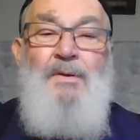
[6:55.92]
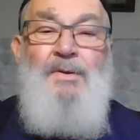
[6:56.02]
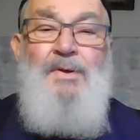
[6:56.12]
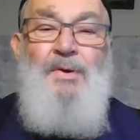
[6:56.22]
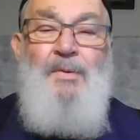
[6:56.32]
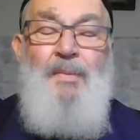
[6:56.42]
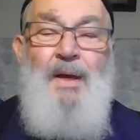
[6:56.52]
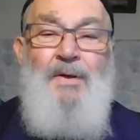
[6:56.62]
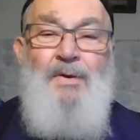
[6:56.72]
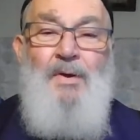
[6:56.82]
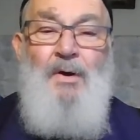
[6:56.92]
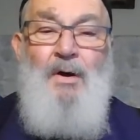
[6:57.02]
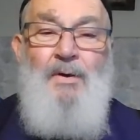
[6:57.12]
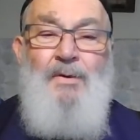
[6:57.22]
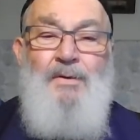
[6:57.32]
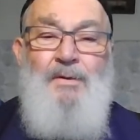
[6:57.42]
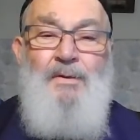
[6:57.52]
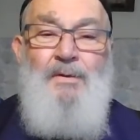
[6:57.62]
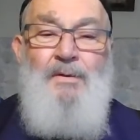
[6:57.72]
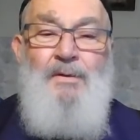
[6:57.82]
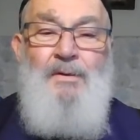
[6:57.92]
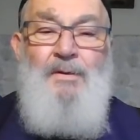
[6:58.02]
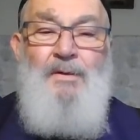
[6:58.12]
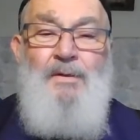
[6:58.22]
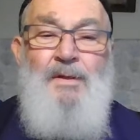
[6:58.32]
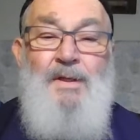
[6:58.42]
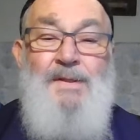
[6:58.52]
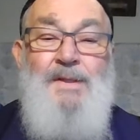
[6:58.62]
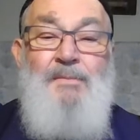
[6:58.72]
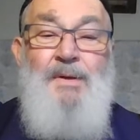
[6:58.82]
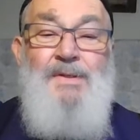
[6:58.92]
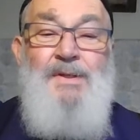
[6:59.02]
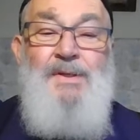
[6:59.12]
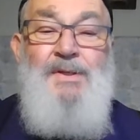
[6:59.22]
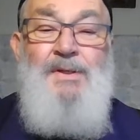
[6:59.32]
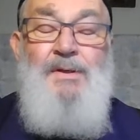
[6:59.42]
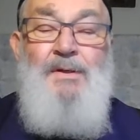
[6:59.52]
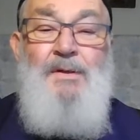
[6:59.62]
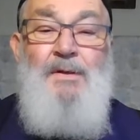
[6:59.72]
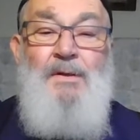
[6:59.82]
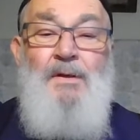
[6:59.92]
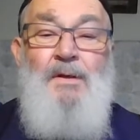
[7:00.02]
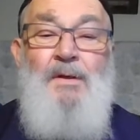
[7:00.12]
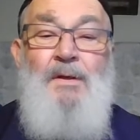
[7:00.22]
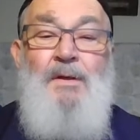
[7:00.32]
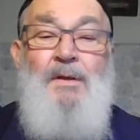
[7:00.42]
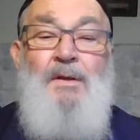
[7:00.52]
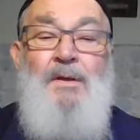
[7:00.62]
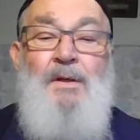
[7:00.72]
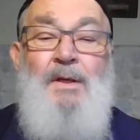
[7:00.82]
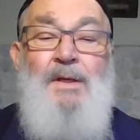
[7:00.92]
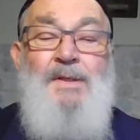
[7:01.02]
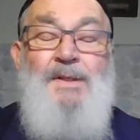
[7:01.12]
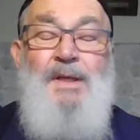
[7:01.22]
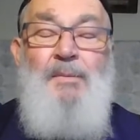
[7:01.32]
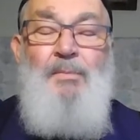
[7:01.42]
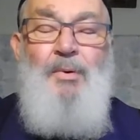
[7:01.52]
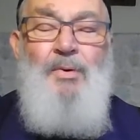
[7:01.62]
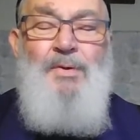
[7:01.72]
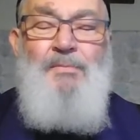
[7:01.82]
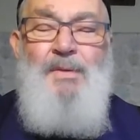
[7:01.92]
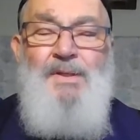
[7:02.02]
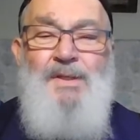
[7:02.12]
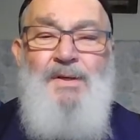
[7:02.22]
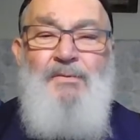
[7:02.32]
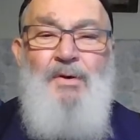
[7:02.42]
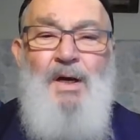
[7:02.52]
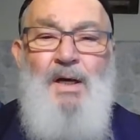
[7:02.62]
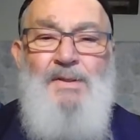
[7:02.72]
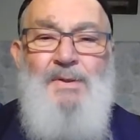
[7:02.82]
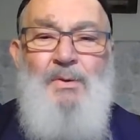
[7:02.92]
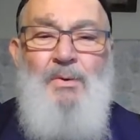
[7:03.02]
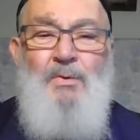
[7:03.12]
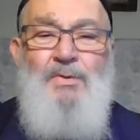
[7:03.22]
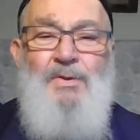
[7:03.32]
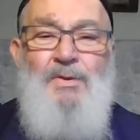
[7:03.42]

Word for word: Turn back to God is the message, is the important message for us all to